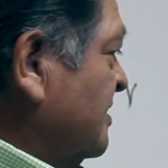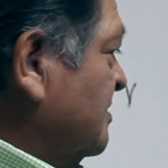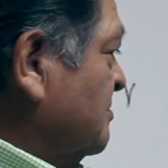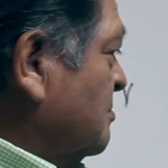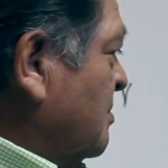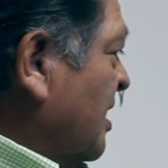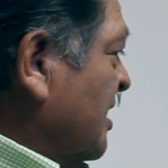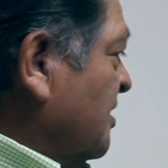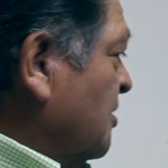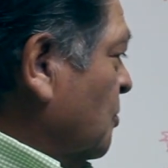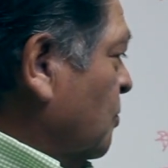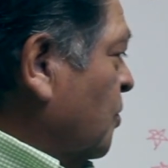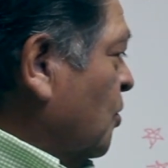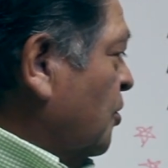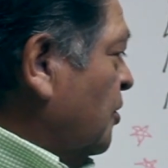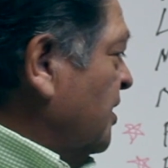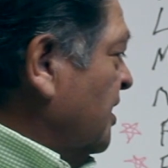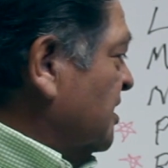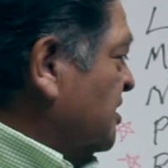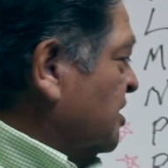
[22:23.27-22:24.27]
but the
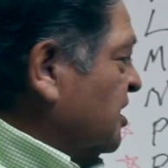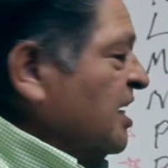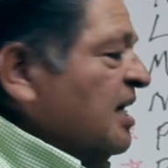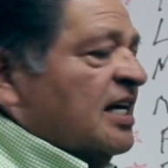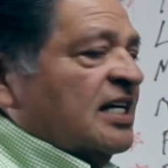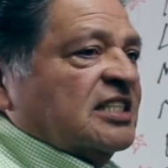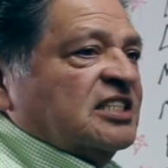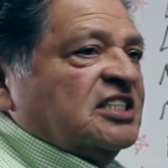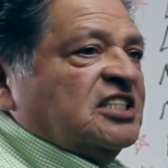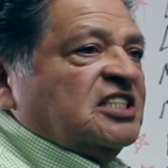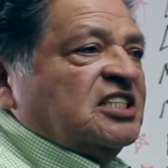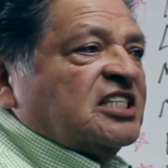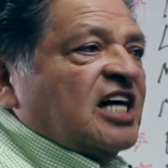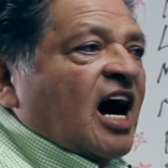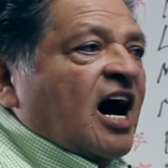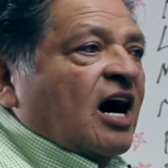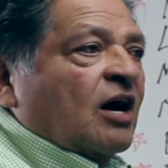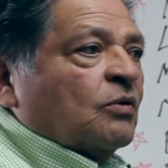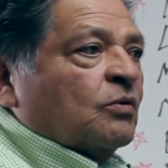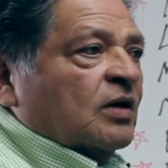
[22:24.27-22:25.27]
word is
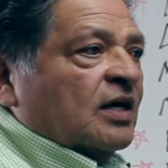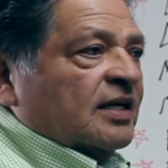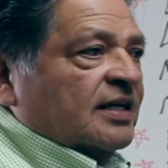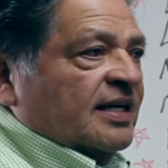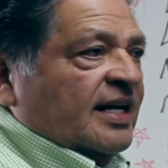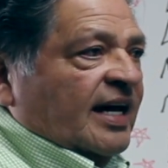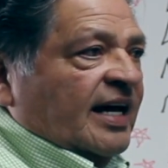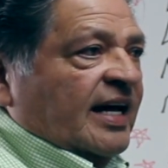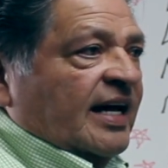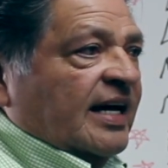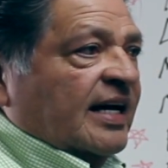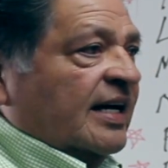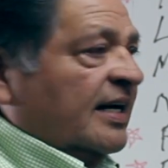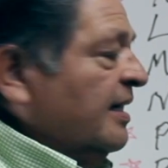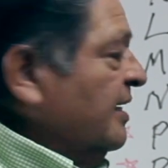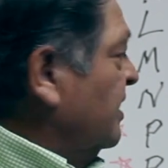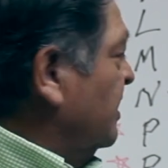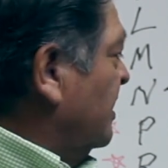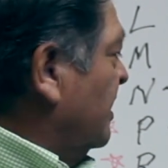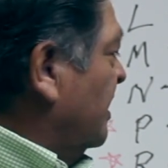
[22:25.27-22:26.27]
dawadi.
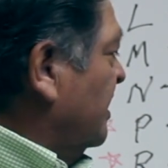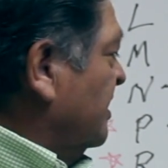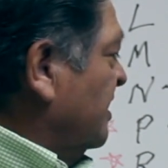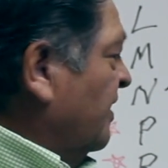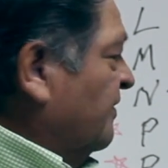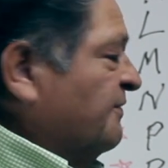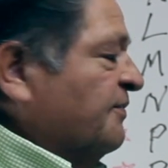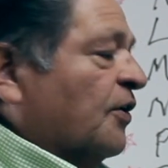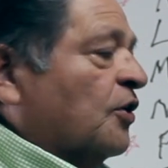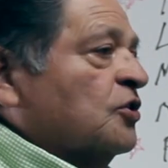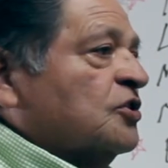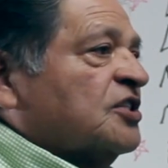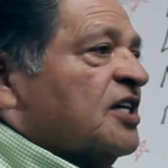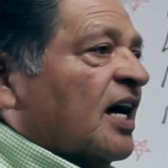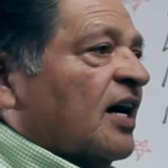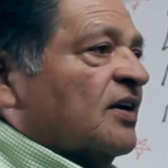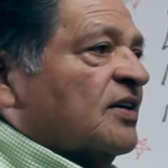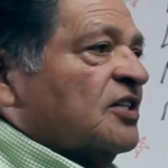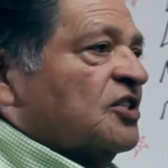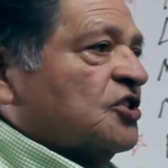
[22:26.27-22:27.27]
The first
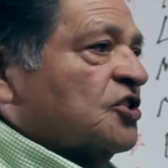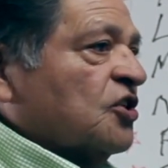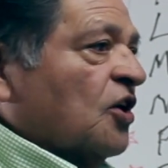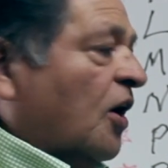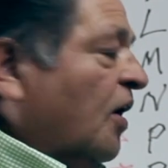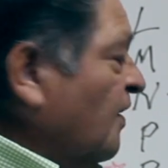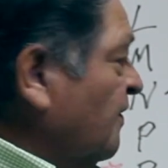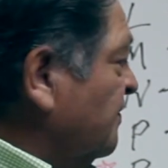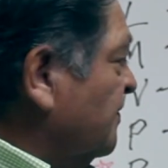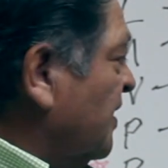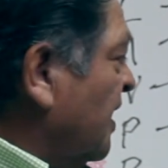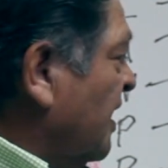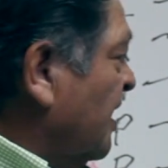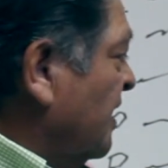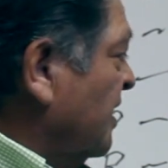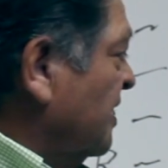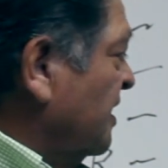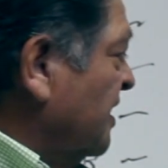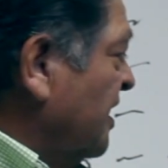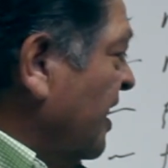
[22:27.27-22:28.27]
sound is soft.
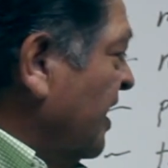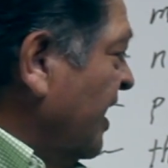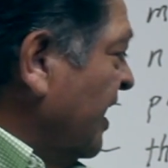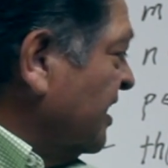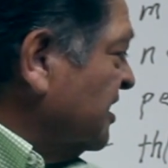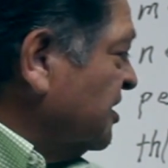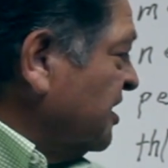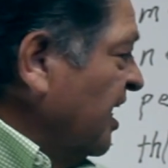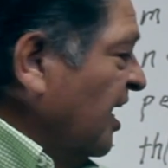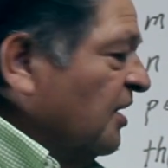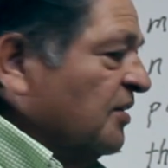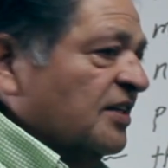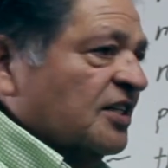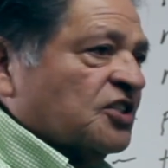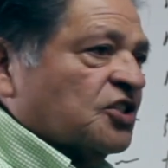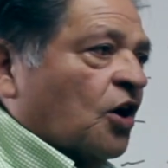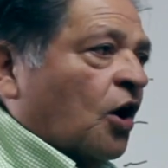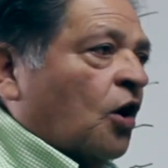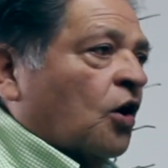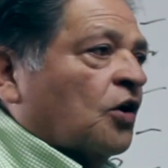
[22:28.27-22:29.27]
The next sound
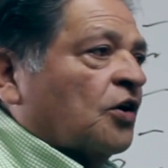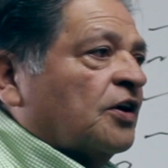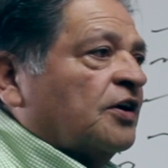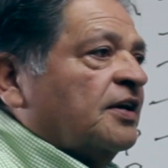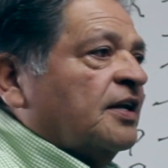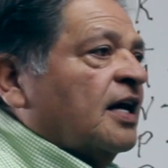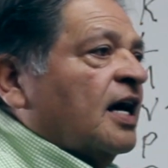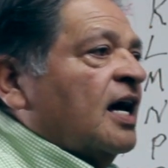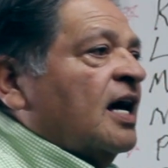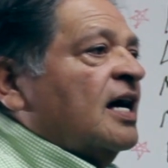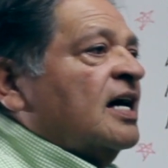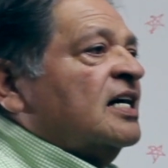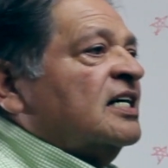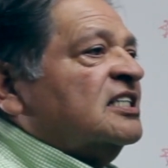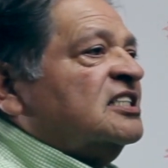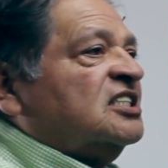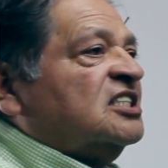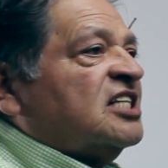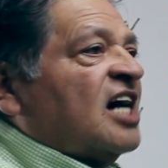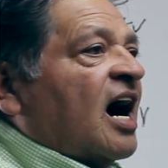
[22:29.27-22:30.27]
is hard.
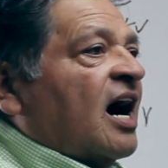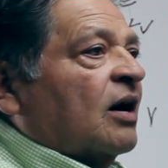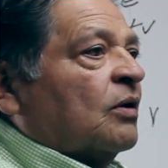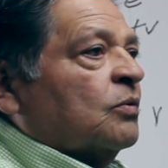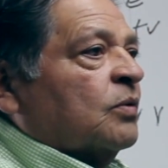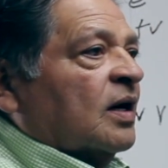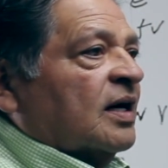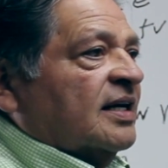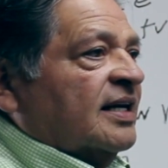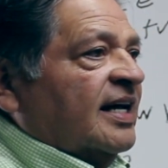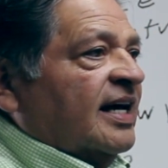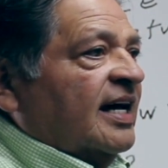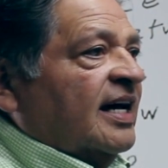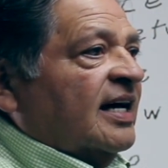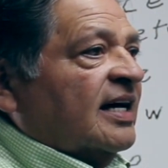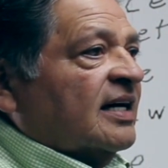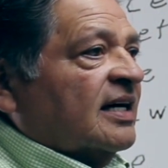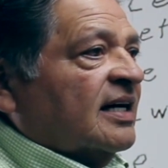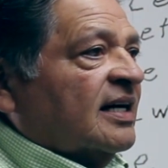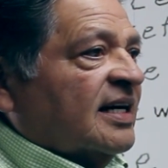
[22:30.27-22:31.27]

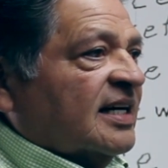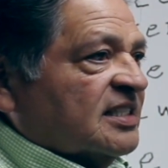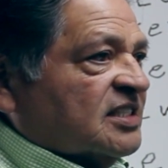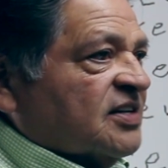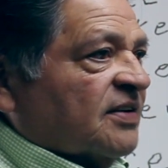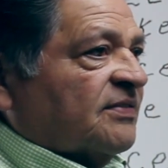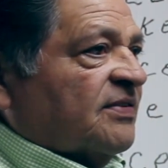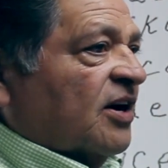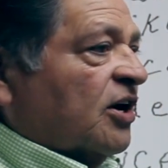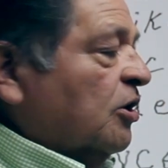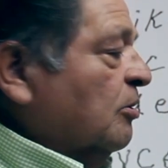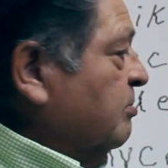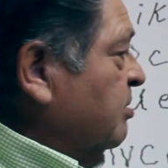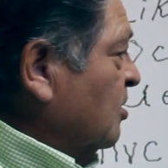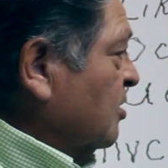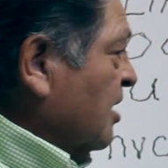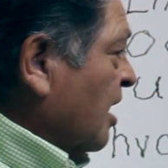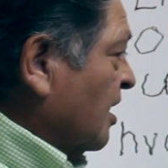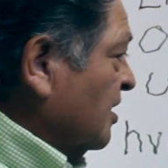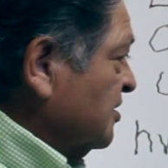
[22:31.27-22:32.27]
Dawadi. It's a
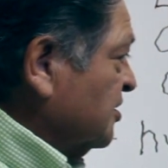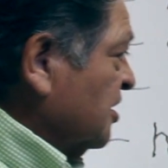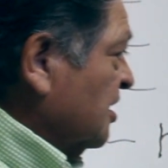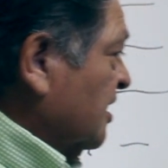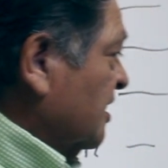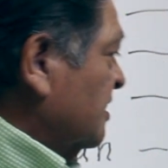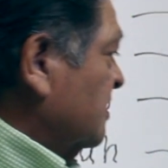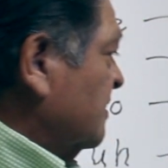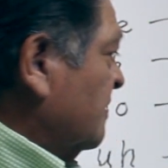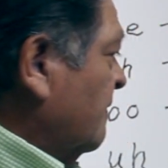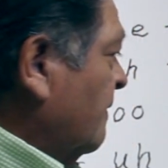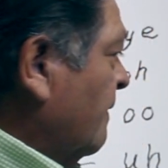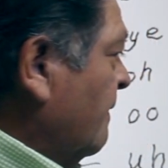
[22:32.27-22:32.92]
variable consonant.